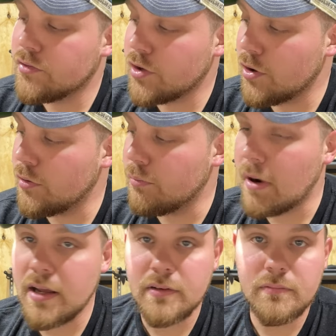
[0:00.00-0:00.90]
So
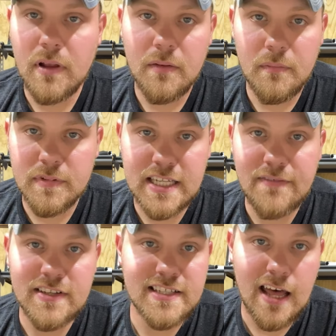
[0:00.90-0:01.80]
my
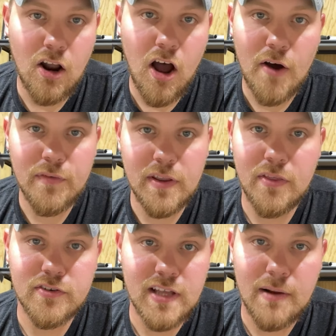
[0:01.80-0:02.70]
safety's not off and
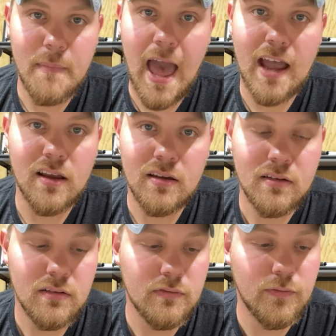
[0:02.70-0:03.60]
there's not a mag
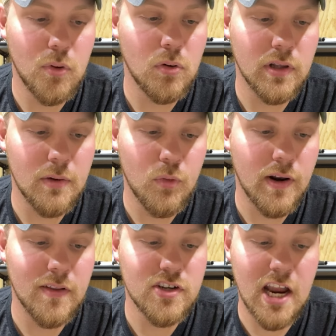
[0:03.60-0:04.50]
full and one
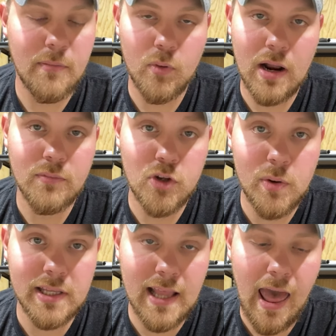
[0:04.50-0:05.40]
in the chamber when I'm
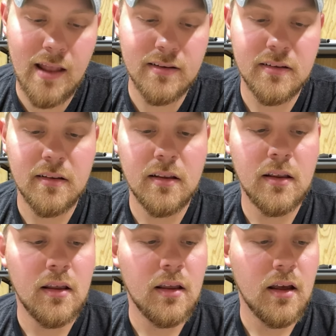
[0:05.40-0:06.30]
doing
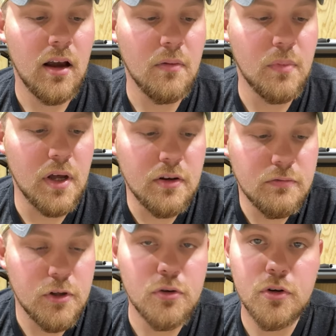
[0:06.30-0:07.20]
that. But
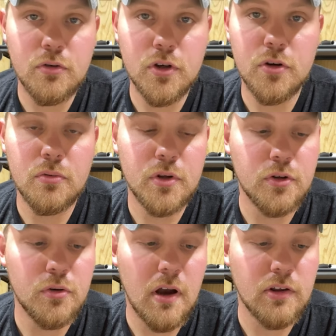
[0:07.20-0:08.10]
you do you, you
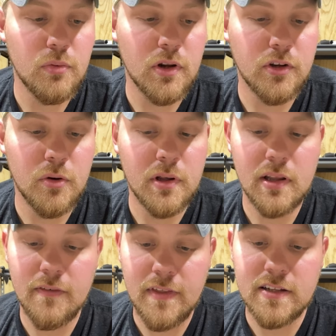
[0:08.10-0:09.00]
do how you want to do it,
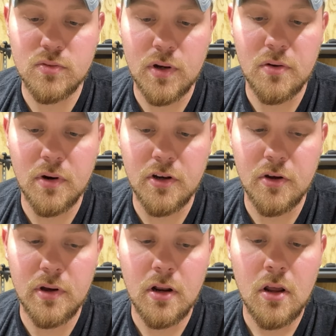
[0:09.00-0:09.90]
if that's the way you want to
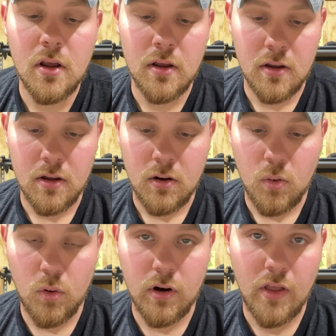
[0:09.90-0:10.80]
do it.
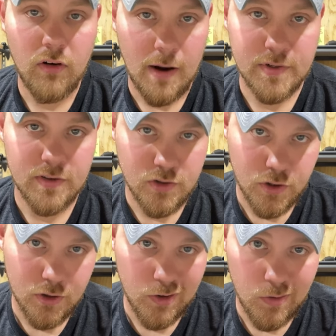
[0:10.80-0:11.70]
Or another option that you
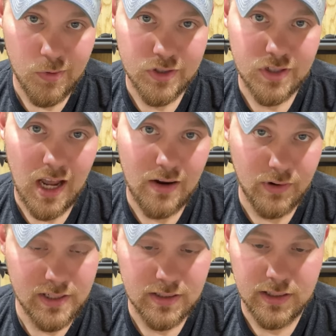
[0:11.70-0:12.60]
can do, which I
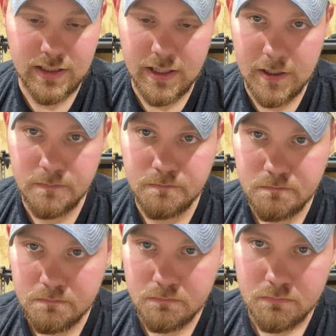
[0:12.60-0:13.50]
recently did,
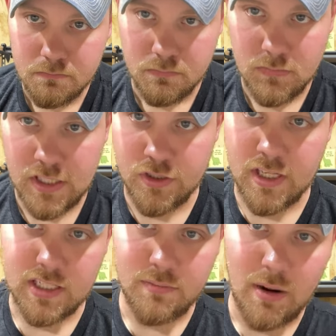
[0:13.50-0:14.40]
as you
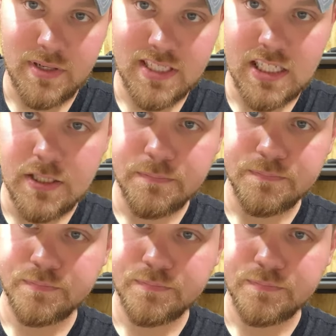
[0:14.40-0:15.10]
guys can probably see,